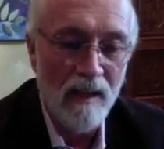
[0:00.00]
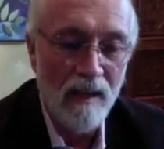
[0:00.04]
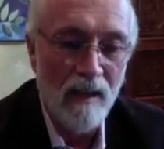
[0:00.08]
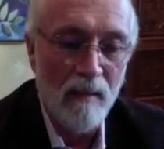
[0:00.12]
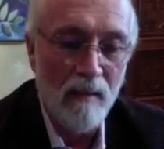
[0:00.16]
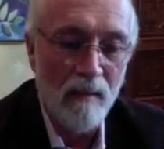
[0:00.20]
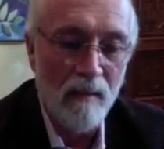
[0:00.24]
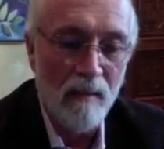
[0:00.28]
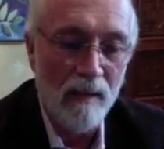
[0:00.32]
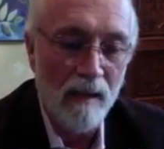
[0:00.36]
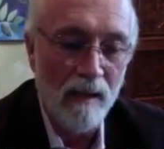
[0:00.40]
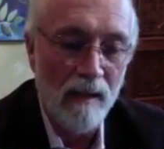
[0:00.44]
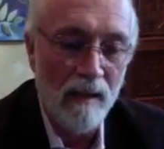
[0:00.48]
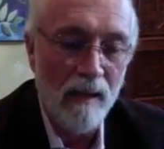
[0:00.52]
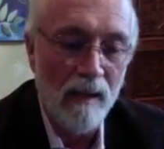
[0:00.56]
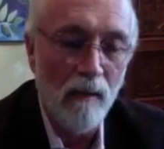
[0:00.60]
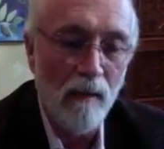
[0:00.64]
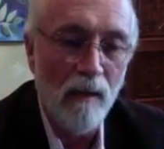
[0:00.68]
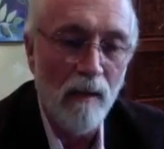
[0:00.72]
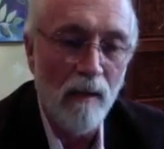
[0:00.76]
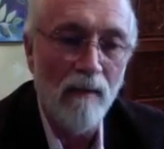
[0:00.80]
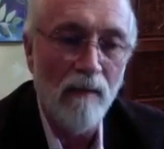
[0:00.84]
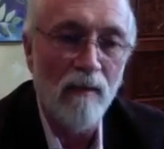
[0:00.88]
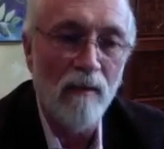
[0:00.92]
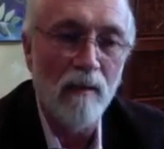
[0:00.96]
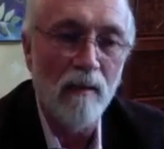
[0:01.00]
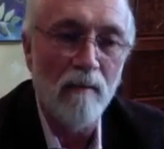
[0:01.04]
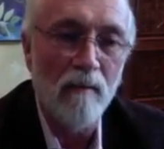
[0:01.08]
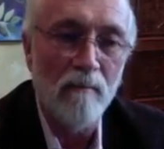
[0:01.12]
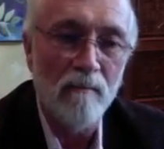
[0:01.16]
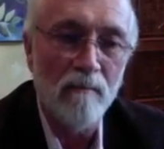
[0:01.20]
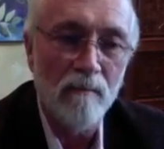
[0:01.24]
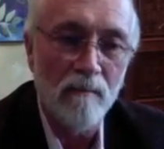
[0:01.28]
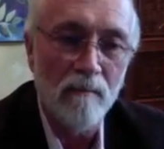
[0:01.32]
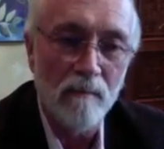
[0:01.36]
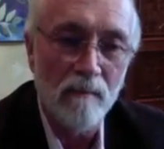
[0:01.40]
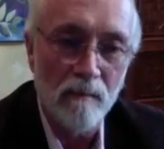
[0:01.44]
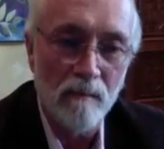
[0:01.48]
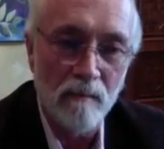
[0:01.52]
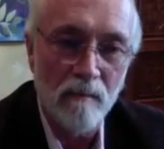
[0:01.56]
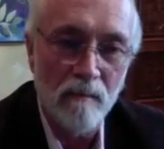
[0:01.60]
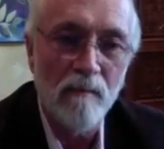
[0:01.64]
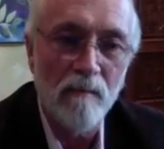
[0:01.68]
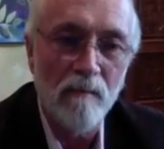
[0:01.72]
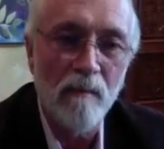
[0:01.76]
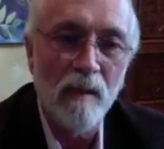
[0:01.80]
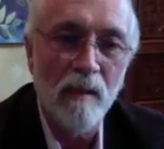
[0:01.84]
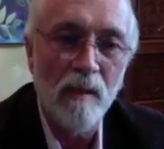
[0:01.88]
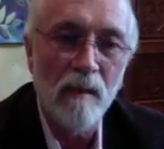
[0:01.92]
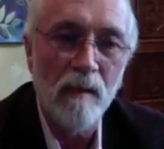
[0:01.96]
But I think we have to
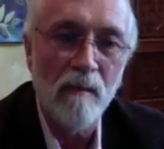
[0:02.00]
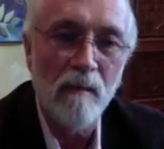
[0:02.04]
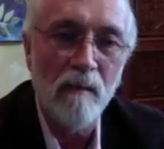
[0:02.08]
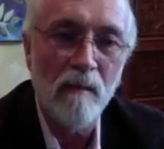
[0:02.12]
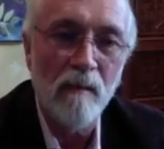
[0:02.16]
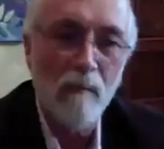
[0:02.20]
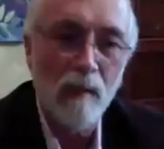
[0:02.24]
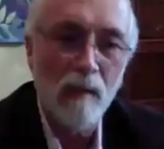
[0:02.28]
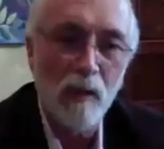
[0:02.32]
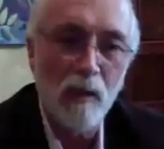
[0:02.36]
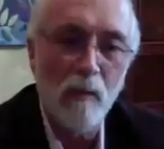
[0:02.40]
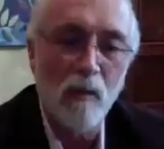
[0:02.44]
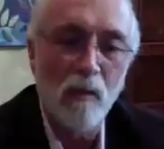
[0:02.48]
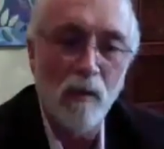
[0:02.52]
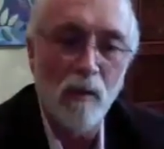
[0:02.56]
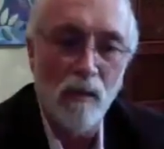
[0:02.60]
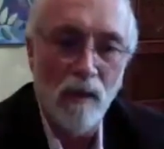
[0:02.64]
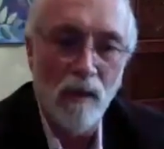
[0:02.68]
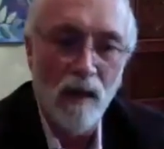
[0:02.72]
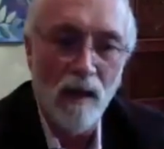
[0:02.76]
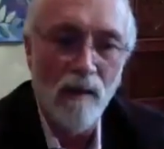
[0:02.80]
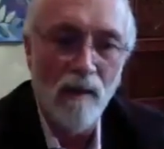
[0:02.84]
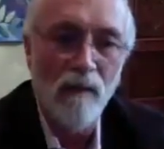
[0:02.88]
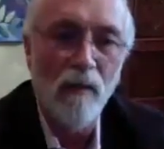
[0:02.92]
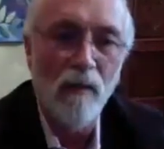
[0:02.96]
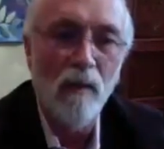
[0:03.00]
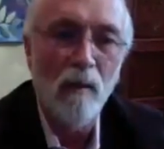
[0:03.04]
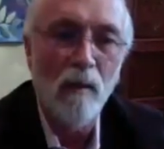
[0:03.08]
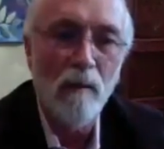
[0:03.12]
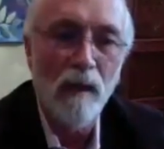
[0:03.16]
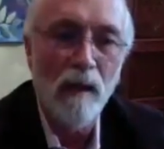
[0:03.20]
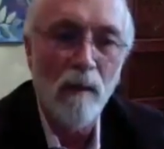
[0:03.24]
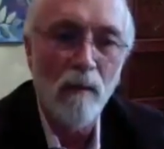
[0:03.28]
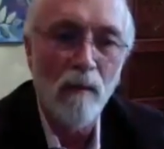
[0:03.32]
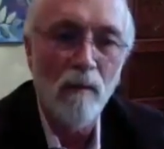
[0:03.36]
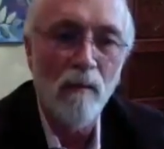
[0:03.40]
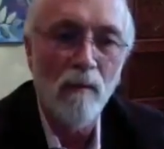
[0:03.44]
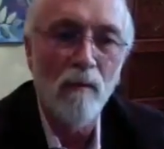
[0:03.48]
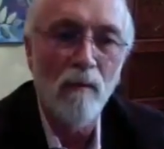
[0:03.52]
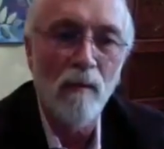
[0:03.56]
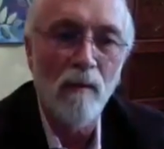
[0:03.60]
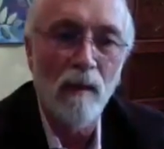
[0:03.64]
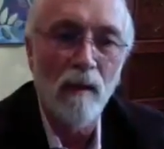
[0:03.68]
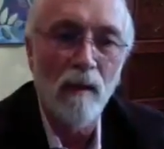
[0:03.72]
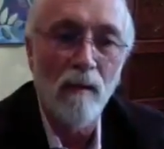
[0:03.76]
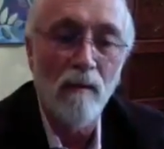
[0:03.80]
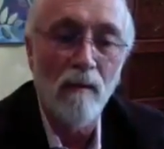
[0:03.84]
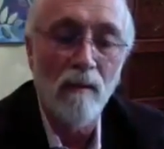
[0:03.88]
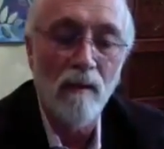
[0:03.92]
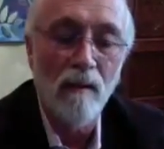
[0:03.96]
be much more thoughtful about
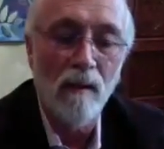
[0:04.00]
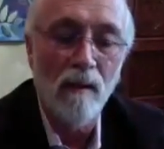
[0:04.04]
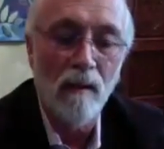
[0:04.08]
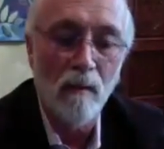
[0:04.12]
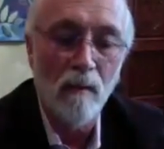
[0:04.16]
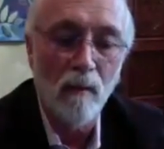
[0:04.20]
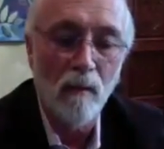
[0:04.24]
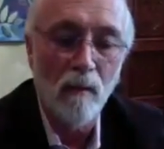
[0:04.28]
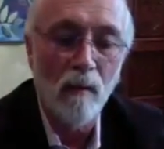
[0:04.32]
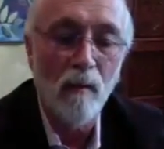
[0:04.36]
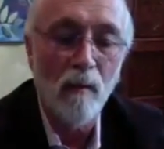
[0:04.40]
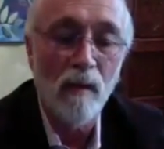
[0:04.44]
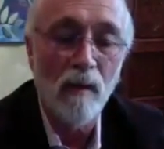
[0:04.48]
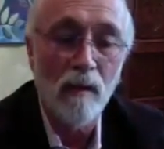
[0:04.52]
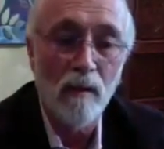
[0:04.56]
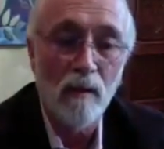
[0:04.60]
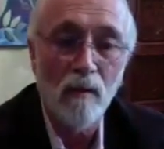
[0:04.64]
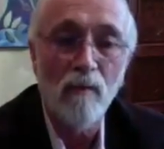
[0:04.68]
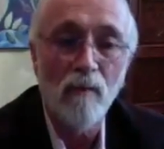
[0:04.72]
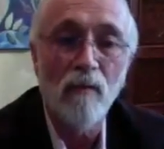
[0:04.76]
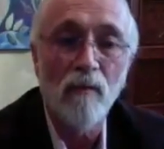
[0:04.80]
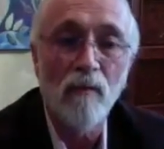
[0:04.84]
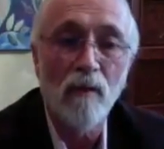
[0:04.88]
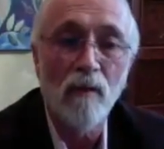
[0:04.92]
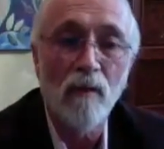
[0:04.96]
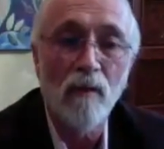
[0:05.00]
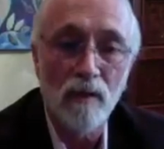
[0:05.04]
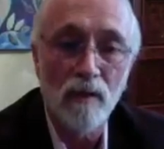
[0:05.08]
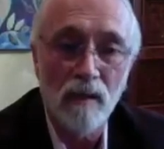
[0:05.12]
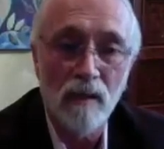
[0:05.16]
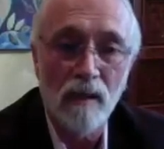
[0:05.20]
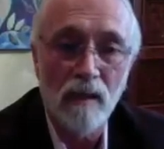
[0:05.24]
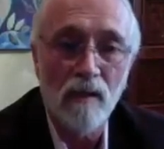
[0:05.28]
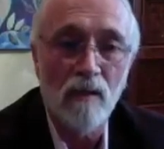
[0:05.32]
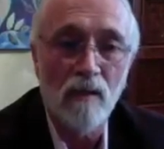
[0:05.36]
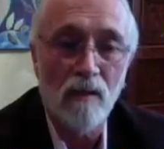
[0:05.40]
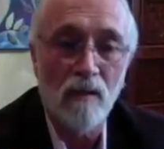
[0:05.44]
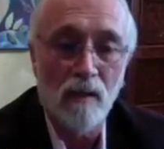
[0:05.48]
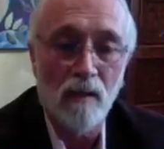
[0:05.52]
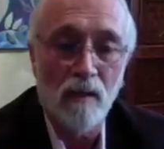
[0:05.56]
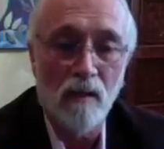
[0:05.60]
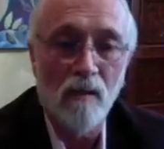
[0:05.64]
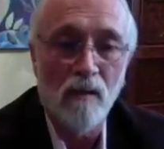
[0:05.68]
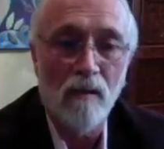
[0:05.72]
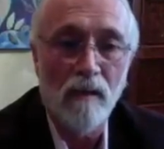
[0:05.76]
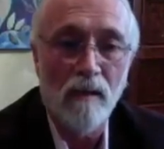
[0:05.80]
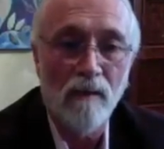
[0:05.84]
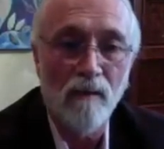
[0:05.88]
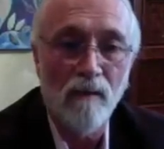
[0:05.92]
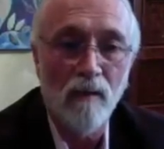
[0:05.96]
what we do for this necessary
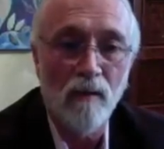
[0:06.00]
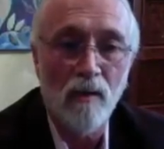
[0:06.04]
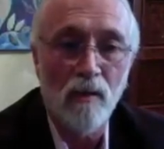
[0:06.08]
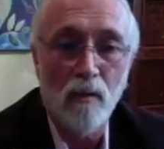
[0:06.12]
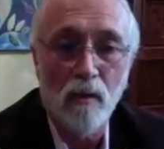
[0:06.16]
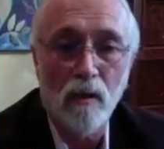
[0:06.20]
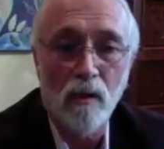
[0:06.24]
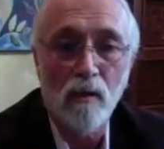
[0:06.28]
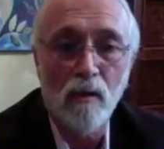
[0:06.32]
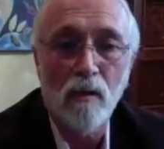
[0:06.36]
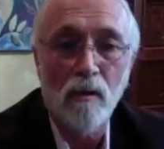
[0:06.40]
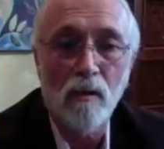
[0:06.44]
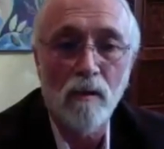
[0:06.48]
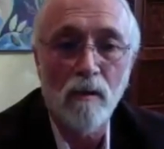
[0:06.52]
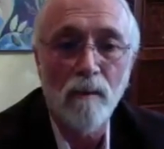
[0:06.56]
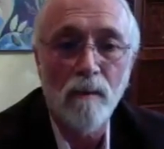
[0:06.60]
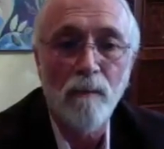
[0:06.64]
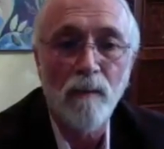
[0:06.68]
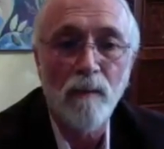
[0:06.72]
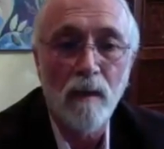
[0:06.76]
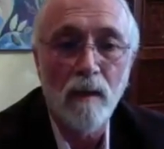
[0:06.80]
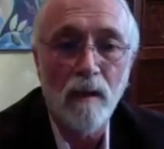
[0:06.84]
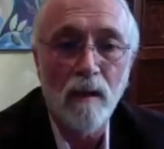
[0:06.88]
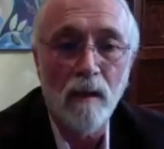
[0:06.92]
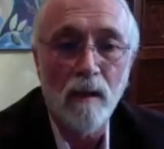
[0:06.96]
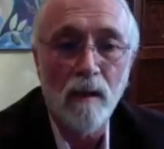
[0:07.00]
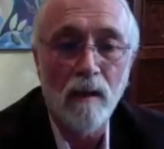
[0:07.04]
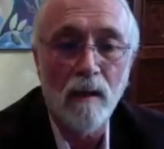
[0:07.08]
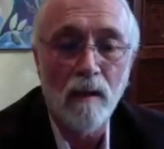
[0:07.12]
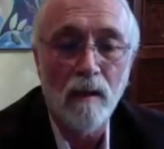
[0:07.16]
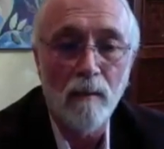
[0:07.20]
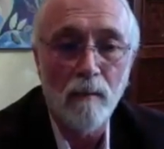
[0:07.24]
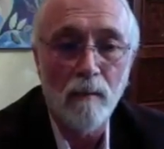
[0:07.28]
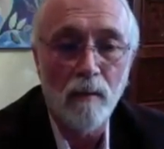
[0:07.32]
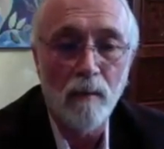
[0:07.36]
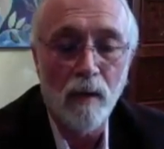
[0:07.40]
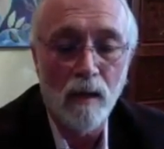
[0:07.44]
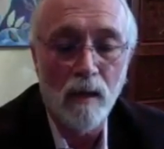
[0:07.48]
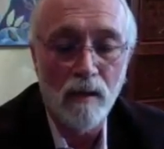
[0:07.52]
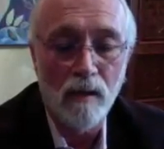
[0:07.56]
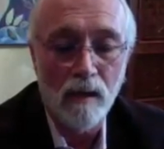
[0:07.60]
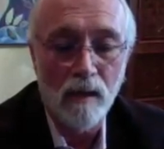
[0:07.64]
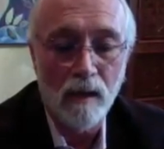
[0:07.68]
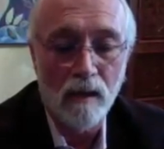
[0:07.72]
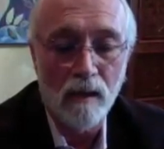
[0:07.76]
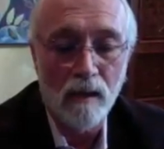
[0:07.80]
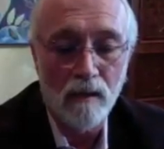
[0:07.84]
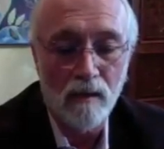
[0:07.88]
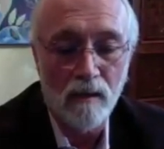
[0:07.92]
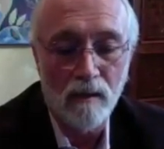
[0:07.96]
infrastructure
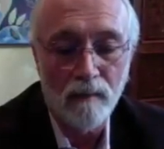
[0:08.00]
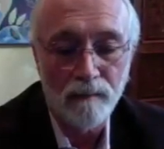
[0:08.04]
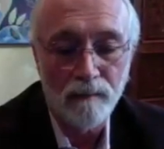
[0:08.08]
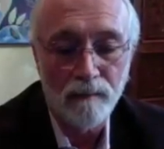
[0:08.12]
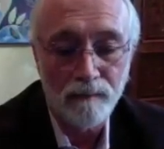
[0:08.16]
projects.